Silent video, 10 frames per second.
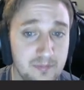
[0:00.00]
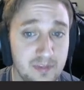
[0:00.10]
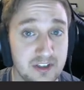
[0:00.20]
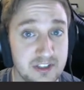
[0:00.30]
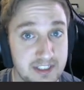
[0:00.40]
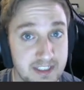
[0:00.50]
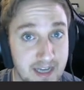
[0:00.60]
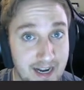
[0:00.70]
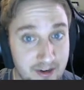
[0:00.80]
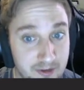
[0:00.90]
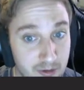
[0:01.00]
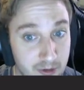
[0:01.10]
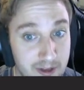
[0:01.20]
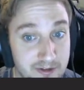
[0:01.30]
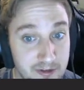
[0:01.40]
C natural,
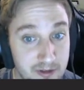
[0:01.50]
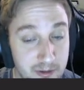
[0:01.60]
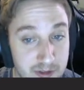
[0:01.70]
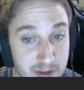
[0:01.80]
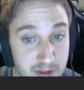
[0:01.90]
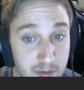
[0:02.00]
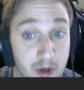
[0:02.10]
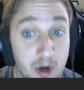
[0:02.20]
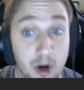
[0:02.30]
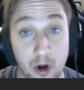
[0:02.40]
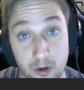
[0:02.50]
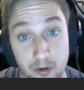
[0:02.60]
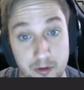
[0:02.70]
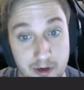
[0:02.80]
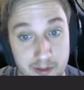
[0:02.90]
that's low 2.
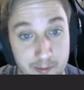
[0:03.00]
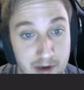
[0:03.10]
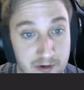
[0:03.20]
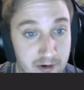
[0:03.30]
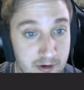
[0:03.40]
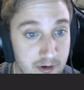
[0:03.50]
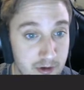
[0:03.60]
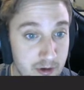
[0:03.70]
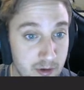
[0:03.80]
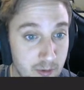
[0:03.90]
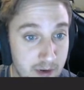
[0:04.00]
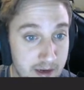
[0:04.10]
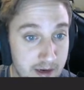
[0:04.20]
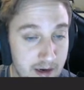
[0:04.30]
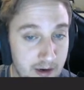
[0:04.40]
Earlier in the measure,
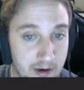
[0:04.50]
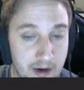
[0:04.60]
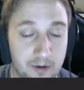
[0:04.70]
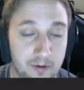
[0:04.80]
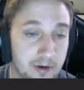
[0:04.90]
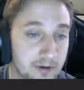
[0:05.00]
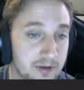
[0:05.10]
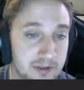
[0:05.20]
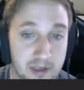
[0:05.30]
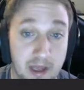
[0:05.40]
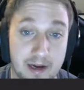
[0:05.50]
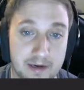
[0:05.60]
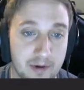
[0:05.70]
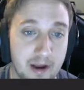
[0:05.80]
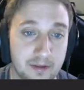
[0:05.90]
earlier in this line,
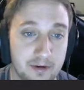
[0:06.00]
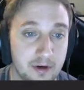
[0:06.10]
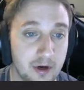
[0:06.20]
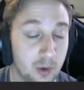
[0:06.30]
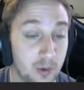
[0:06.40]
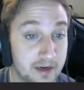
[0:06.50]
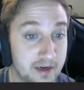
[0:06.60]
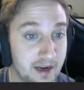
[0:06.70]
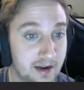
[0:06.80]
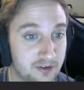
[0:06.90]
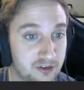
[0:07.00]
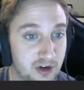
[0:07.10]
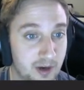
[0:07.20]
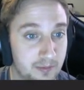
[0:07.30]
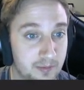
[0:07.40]
rather, we had an F
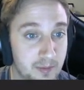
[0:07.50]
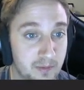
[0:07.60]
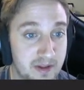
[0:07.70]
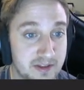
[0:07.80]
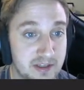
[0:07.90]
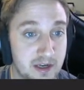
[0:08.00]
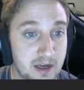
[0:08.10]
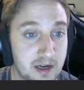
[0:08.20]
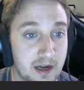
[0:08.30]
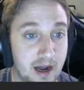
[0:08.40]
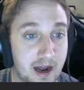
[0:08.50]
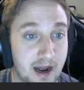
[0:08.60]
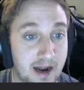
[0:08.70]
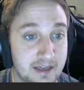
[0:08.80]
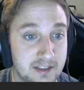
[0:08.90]
sharp. Remember, that's
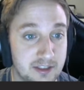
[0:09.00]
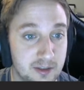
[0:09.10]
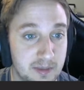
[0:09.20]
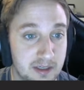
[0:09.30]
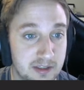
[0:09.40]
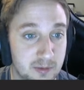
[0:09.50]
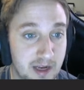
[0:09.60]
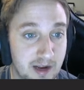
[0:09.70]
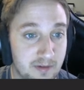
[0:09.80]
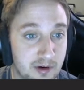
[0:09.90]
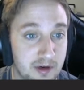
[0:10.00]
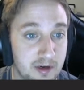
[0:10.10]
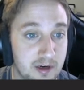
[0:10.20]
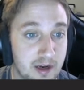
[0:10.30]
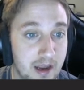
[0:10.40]
high 2 because we have our
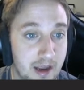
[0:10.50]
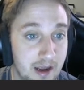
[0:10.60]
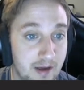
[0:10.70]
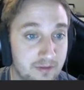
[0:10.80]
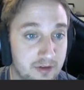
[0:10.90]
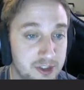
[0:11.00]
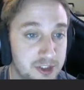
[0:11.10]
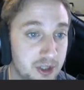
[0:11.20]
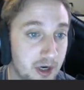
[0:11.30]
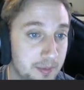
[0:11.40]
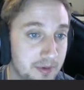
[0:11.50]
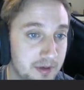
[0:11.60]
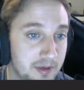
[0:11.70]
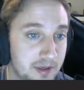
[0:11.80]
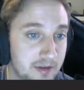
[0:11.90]
F sharp
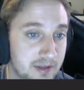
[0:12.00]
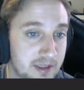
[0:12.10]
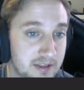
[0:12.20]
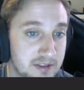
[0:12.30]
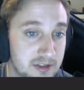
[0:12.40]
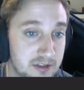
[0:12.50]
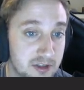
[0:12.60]
in the key signature.